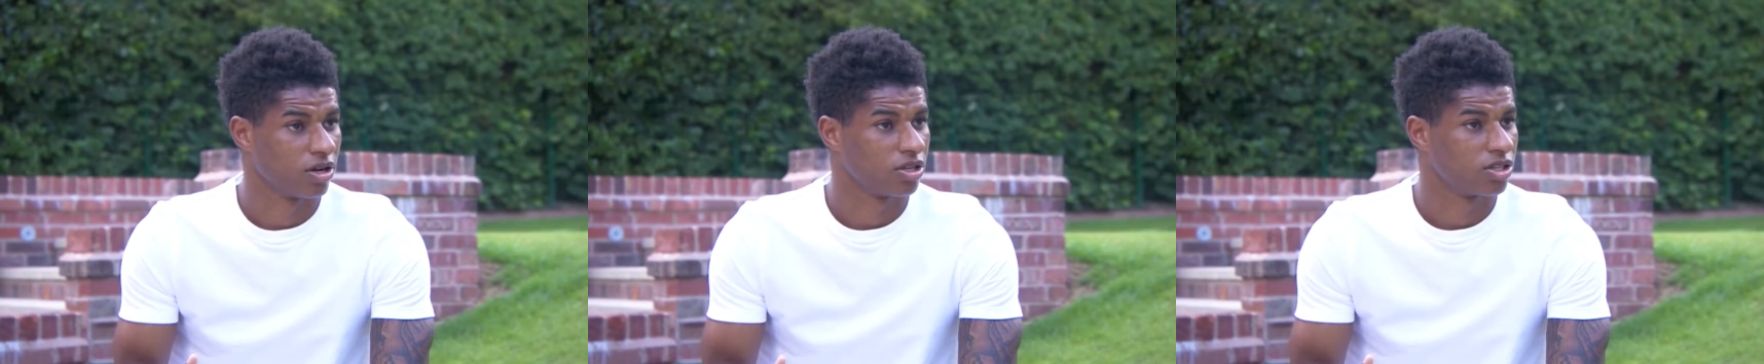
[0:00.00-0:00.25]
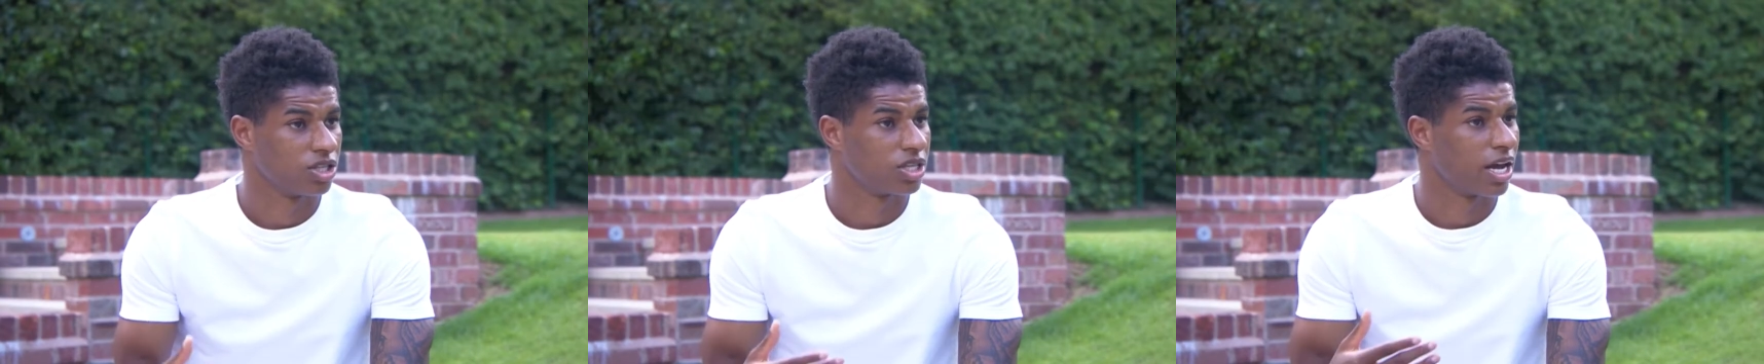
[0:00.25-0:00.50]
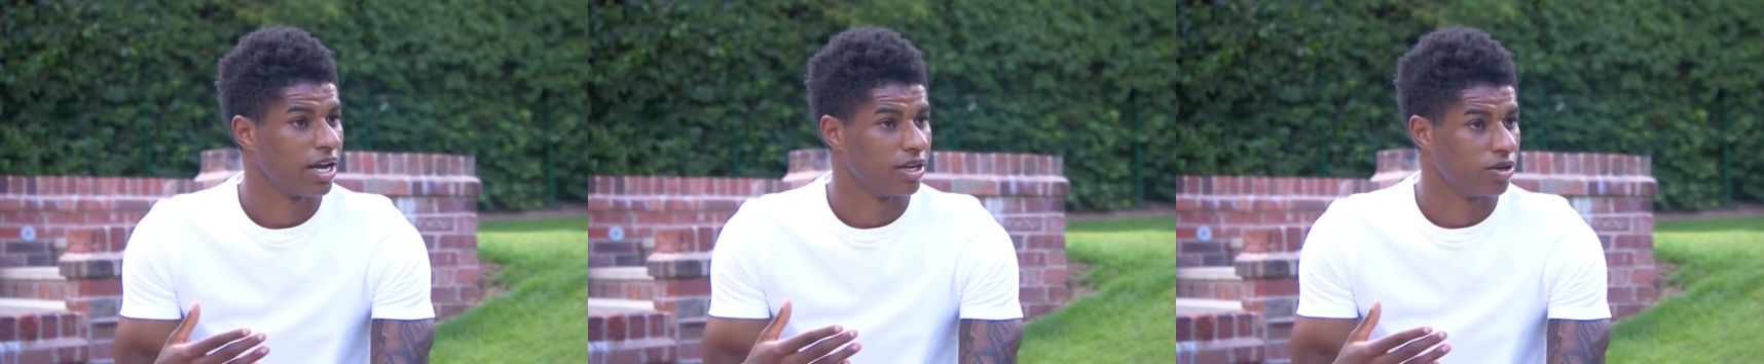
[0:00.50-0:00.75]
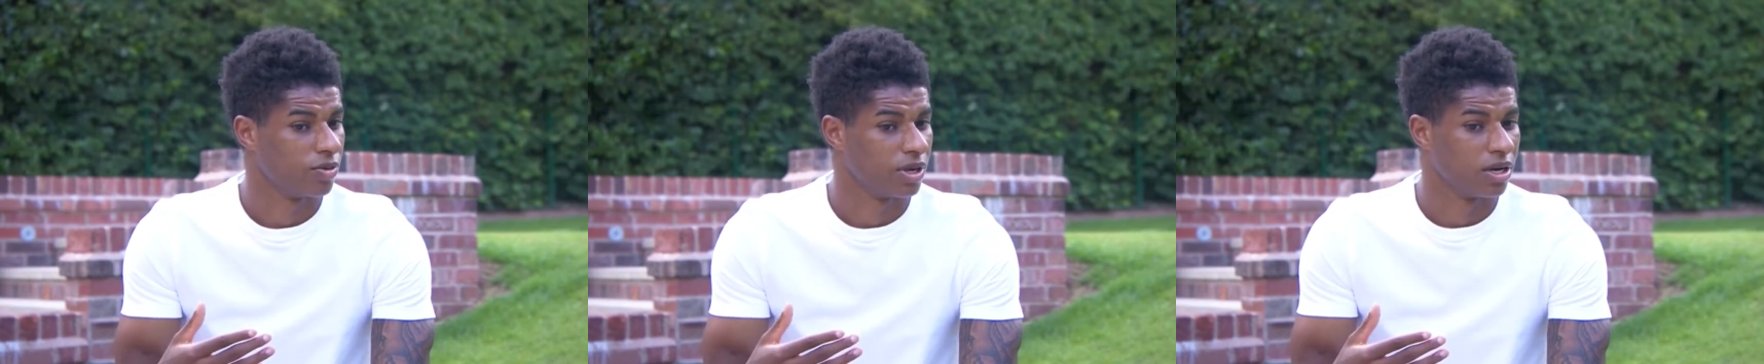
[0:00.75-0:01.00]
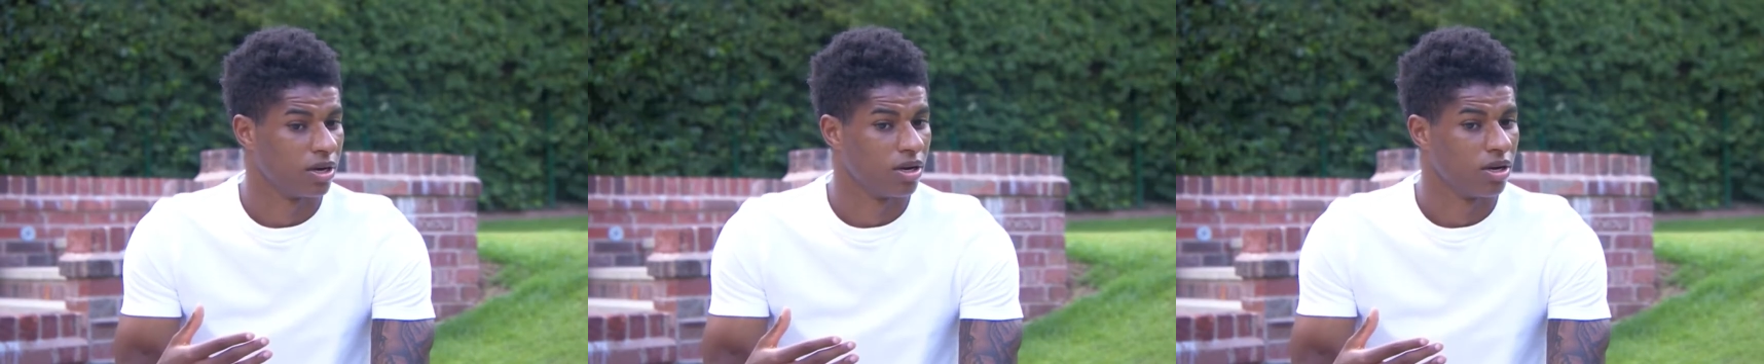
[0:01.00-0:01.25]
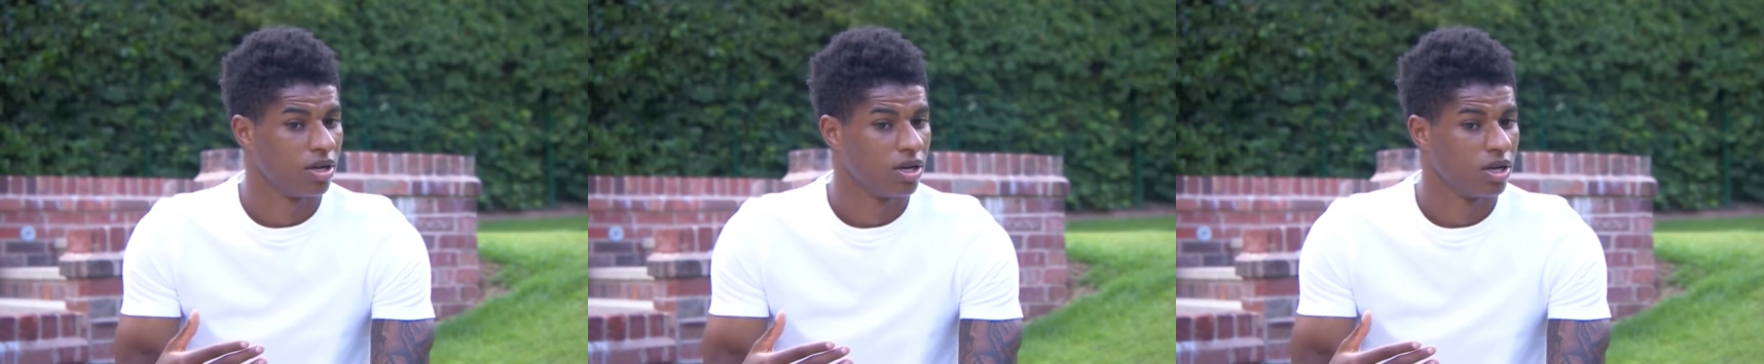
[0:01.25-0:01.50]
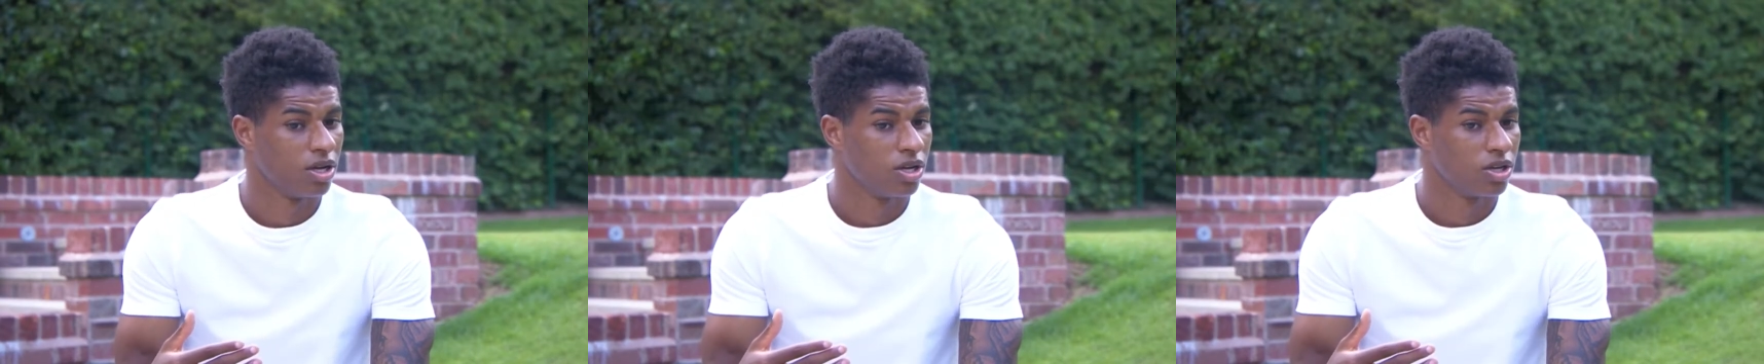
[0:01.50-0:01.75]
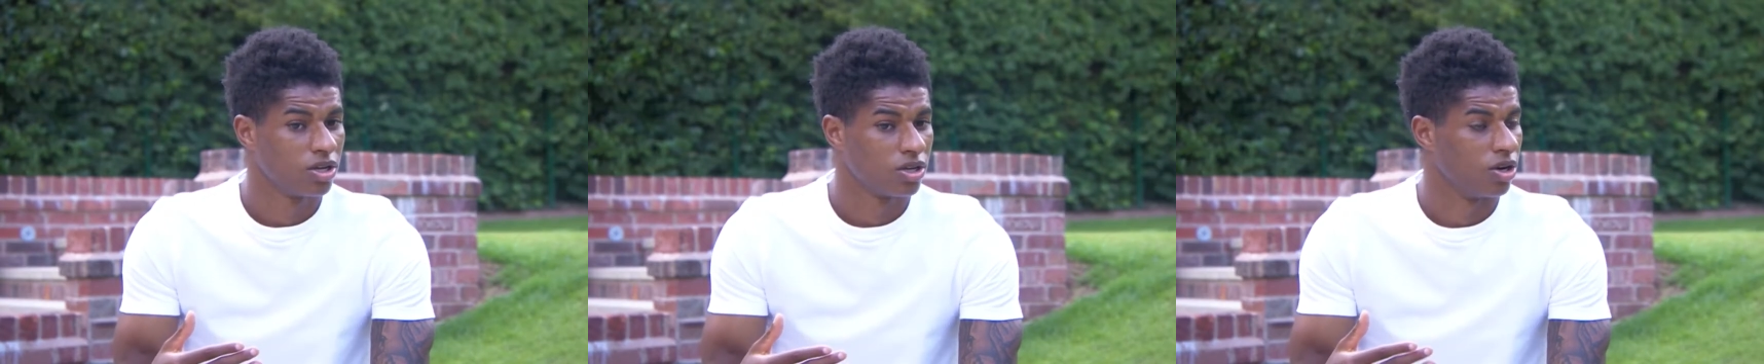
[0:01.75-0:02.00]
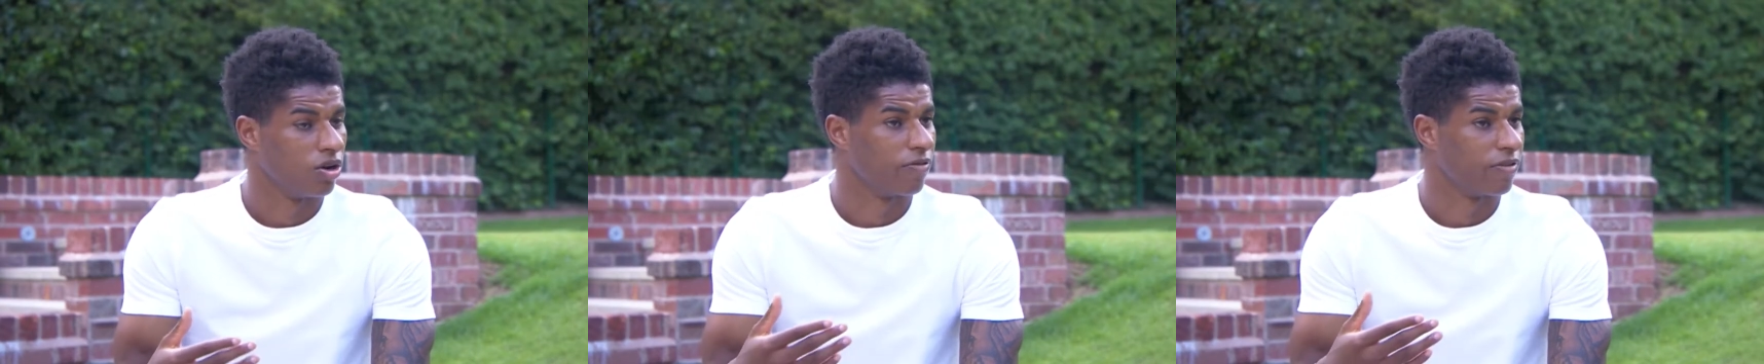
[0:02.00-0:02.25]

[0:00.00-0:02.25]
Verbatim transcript: on her. She started doing, you know,